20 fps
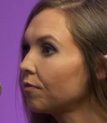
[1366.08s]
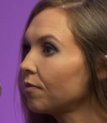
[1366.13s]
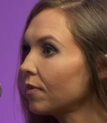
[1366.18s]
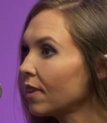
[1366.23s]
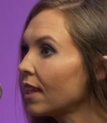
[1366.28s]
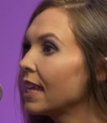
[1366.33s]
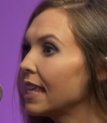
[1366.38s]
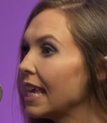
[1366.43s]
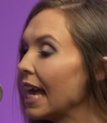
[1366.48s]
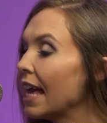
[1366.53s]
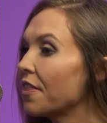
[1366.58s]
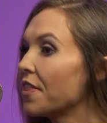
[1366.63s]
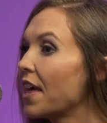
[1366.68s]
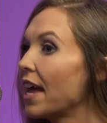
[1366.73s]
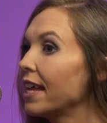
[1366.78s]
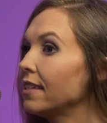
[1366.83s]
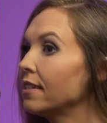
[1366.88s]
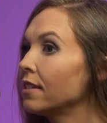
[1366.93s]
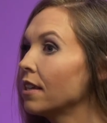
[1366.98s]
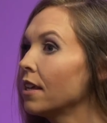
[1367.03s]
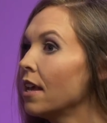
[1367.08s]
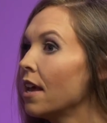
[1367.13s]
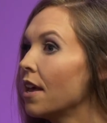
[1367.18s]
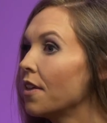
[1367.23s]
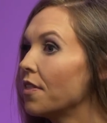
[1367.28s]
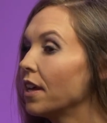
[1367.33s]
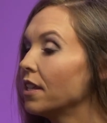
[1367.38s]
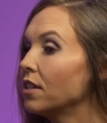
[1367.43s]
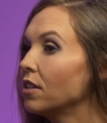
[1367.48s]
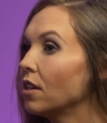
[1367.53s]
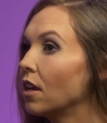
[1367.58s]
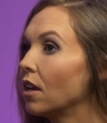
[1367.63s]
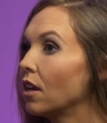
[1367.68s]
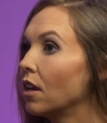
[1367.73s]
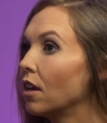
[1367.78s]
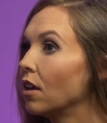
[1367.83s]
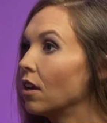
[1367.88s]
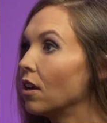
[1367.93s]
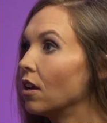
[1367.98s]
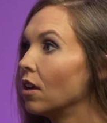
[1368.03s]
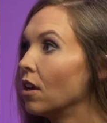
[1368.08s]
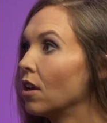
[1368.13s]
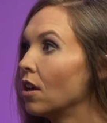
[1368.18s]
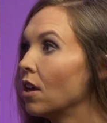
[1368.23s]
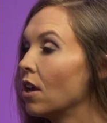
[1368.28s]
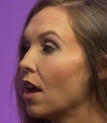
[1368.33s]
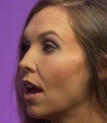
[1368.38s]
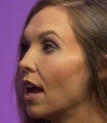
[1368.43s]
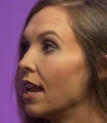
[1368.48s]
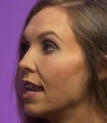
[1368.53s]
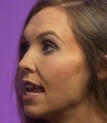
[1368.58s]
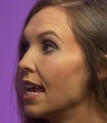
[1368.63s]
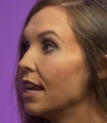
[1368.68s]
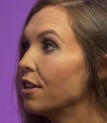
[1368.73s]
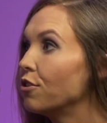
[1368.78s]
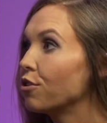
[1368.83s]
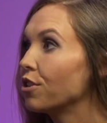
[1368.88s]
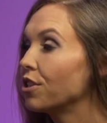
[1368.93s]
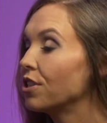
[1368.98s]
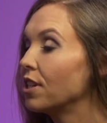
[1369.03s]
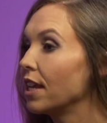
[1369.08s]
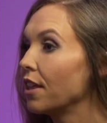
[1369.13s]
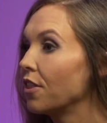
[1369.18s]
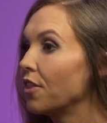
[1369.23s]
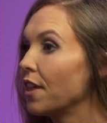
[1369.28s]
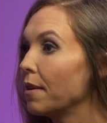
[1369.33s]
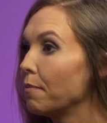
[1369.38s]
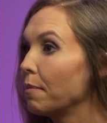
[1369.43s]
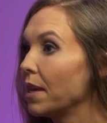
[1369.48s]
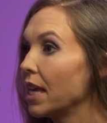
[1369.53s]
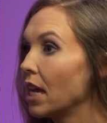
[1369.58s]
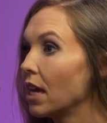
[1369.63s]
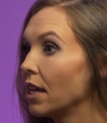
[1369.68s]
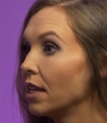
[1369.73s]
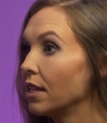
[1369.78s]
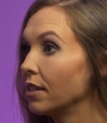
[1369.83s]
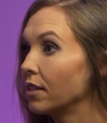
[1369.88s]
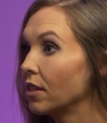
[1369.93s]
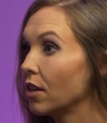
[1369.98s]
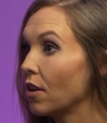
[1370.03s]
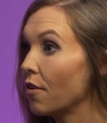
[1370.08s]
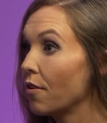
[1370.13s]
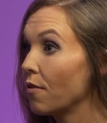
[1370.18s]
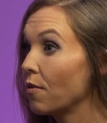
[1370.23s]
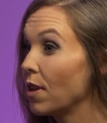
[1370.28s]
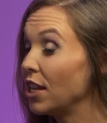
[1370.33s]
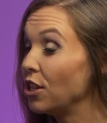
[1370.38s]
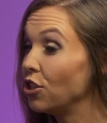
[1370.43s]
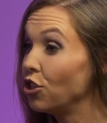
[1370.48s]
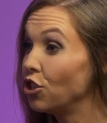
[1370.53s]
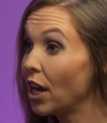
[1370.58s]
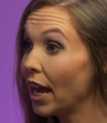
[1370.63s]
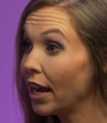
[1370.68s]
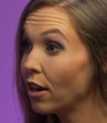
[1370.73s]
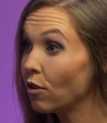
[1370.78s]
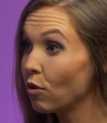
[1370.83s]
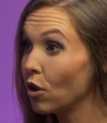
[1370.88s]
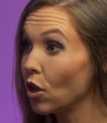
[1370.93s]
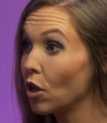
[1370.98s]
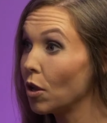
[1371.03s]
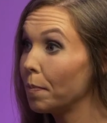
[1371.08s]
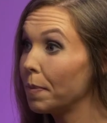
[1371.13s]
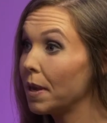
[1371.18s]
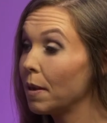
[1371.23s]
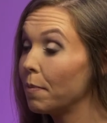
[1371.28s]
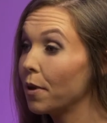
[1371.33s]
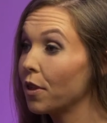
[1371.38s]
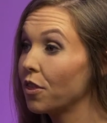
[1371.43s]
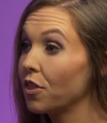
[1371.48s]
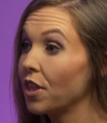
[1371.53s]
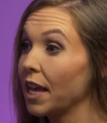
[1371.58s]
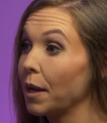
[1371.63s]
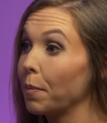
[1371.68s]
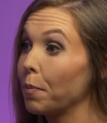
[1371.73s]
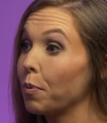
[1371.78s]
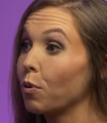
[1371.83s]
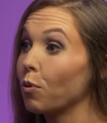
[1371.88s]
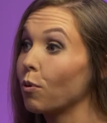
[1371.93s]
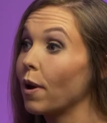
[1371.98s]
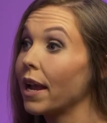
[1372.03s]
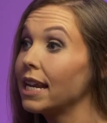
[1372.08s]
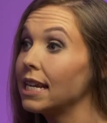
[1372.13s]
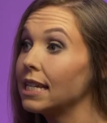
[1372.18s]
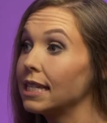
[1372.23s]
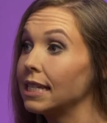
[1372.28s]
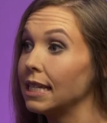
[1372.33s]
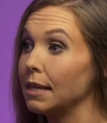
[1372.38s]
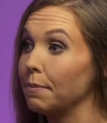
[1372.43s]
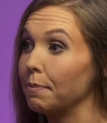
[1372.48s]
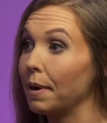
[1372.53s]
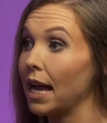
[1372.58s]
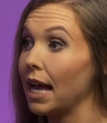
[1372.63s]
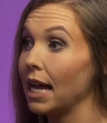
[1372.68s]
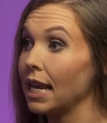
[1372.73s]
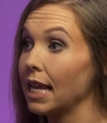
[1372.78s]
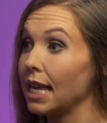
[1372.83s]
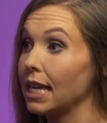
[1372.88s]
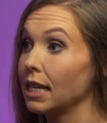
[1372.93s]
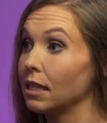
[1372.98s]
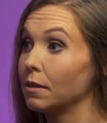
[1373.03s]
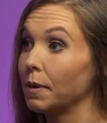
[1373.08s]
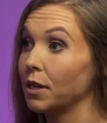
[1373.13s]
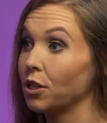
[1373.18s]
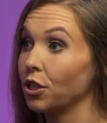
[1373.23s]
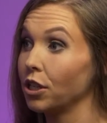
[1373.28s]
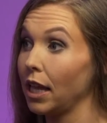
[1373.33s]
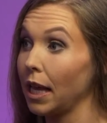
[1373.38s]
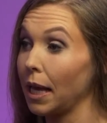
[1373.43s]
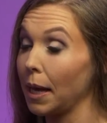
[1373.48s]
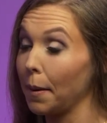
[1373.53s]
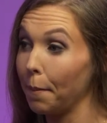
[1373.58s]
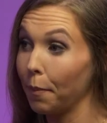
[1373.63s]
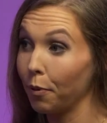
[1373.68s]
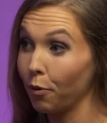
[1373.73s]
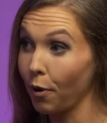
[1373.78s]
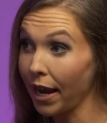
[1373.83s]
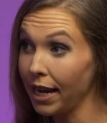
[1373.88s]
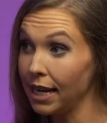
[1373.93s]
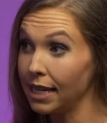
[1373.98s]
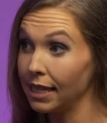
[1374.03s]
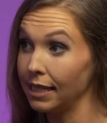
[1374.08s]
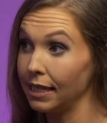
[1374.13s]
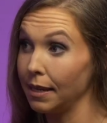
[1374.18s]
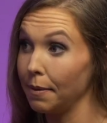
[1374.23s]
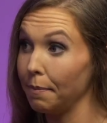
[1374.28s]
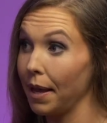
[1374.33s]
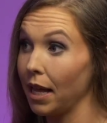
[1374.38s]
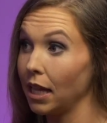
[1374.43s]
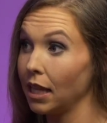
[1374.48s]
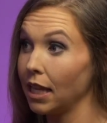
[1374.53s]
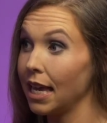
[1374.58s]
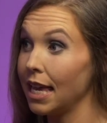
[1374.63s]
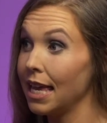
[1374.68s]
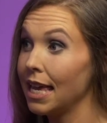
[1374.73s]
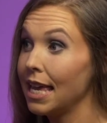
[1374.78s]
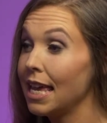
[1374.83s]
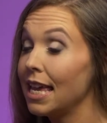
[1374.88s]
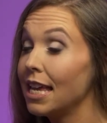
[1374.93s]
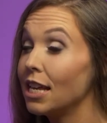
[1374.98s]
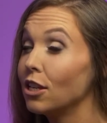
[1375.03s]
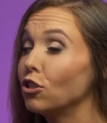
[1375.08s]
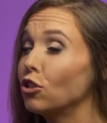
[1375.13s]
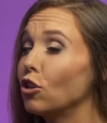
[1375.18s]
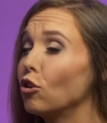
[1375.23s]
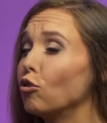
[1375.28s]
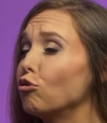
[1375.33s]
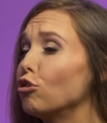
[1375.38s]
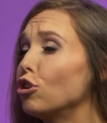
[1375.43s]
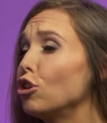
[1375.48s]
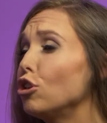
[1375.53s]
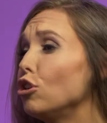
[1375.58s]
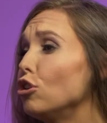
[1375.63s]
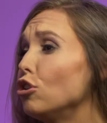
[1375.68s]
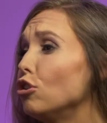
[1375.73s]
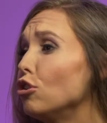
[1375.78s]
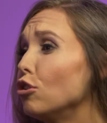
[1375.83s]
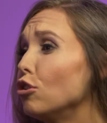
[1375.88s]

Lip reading: Yeah, that's an interesting thing because in general, people think pregnancy body, especially like a pregnancy belly, is so cute,